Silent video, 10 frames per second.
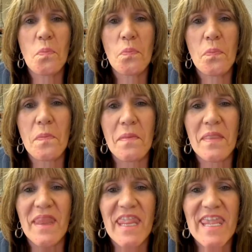
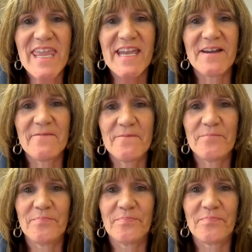
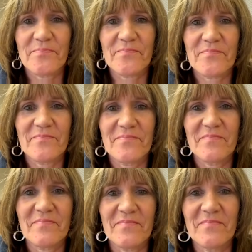
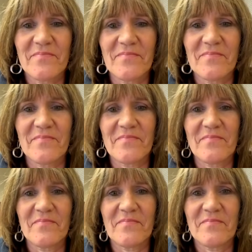
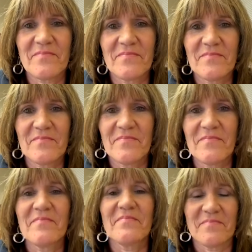
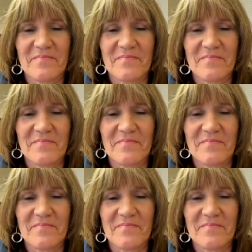(silent)